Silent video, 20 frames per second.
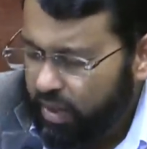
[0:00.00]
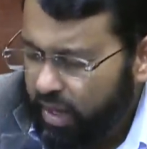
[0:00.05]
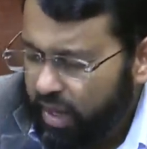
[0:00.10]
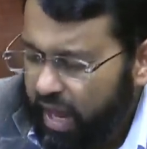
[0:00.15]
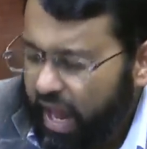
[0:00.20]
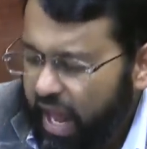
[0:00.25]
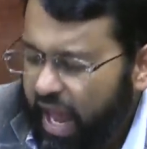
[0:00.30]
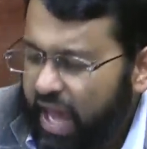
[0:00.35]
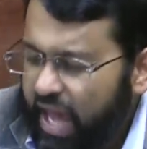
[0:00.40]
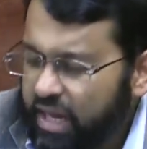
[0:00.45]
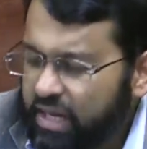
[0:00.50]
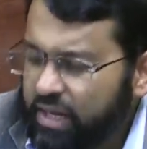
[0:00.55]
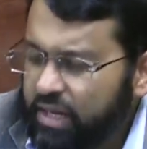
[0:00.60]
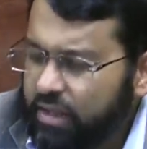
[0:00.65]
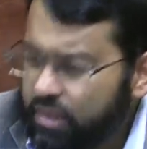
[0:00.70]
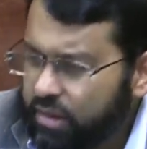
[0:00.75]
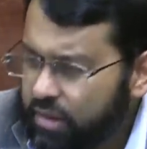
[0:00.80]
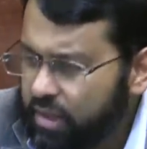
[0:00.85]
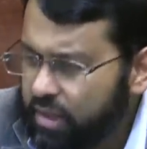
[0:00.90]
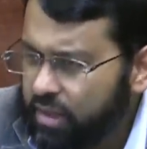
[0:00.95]

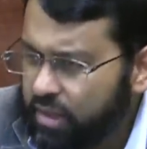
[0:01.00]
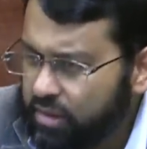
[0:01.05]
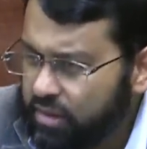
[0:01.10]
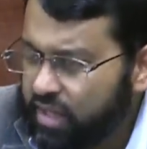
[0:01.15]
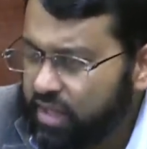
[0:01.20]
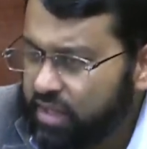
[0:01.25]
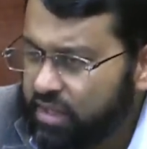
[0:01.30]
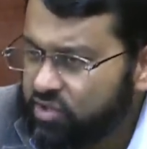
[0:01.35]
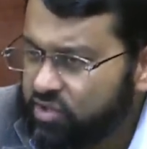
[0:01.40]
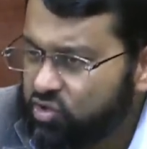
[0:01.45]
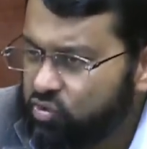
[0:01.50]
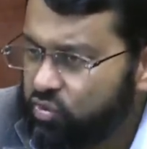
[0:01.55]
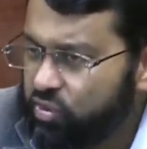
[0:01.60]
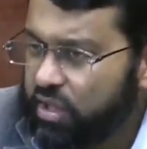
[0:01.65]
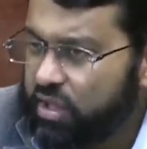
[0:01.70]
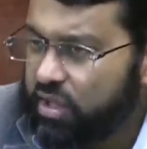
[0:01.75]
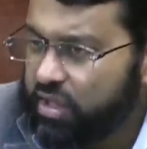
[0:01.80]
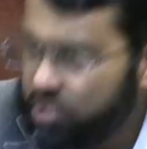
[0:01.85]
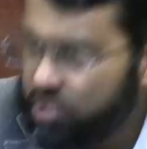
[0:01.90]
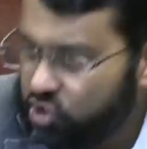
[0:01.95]
anything that is
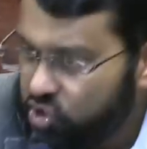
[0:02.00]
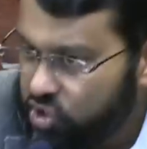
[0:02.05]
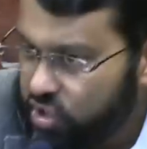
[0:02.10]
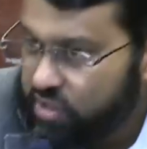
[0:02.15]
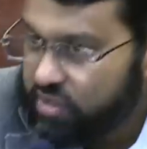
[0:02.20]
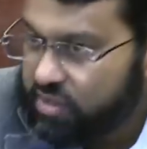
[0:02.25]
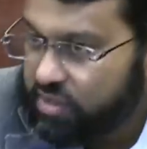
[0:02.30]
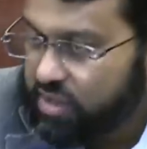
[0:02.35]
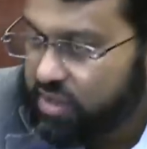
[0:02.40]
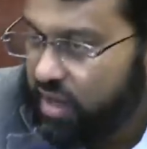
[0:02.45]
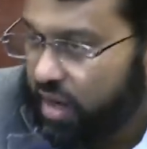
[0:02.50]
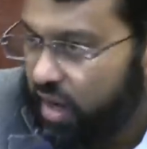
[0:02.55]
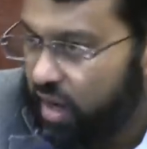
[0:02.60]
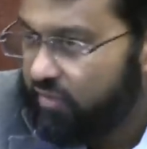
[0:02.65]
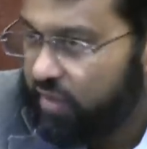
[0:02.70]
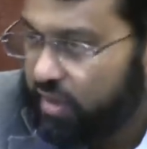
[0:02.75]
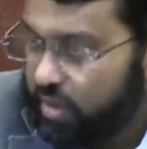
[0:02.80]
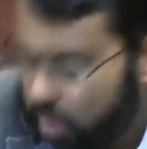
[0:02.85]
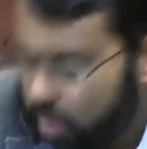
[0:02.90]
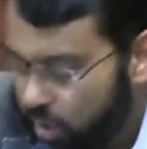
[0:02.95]
religious of
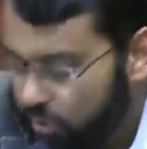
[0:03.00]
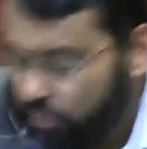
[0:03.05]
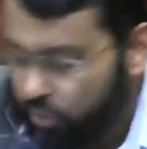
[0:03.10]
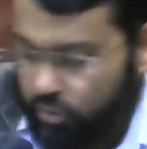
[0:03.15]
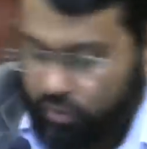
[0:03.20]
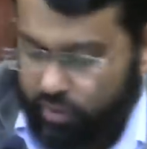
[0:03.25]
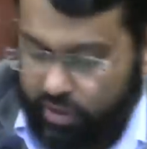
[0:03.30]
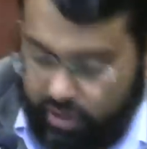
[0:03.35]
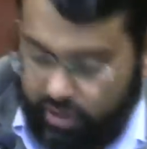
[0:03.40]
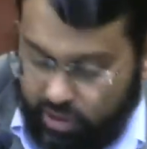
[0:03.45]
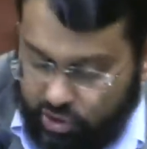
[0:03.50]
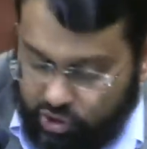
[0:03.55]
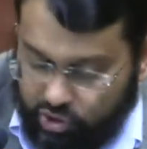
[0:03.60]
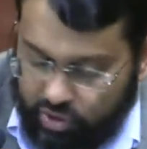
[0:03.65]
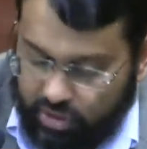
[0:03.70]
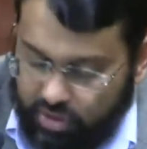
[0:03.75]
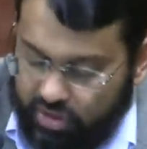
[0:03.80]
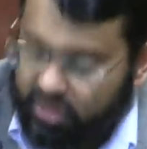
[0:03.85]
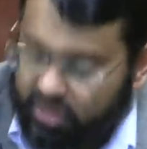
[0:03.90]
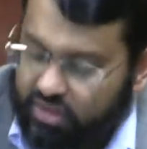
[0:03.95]
another
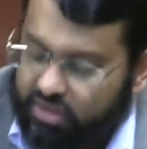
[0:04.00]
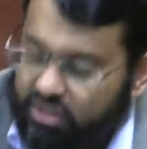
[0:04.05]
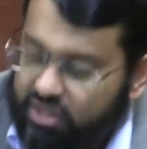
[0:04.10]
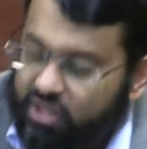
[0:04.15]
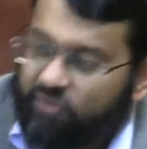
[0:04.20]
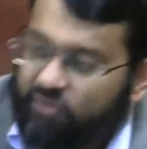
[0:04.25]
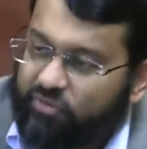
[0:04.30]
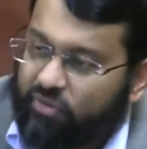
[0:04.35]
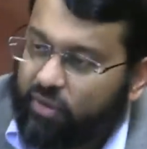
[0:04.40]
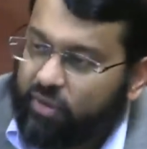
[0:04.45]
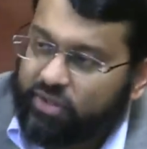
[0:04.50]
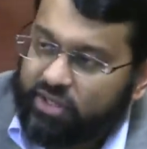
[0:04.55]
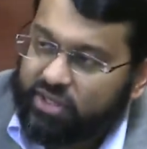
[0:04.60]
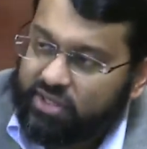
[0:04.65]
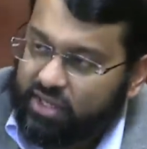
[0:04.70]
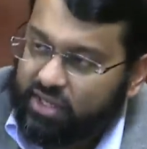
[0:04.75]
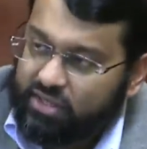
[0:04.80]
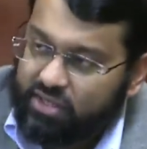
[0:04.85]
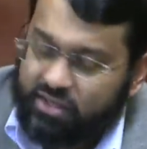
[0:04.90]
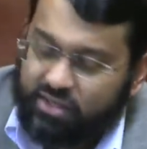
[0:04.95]
religion, the default is
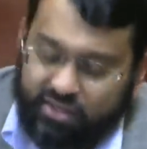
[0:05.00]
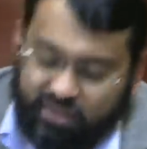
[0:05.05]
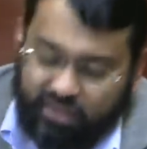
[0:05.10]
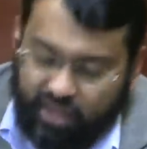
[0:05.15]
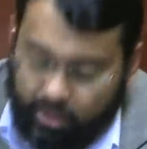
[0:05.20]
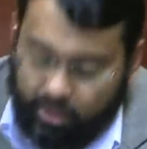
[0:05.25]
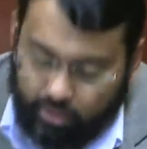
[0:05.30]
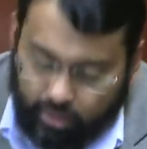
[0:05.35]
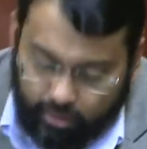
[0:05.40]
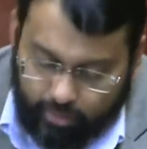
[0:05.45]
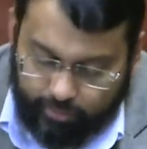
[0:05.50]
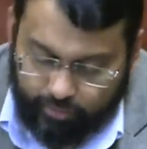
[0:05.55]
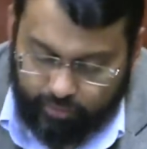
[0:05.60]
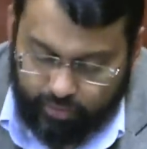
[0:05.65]
that it is haram.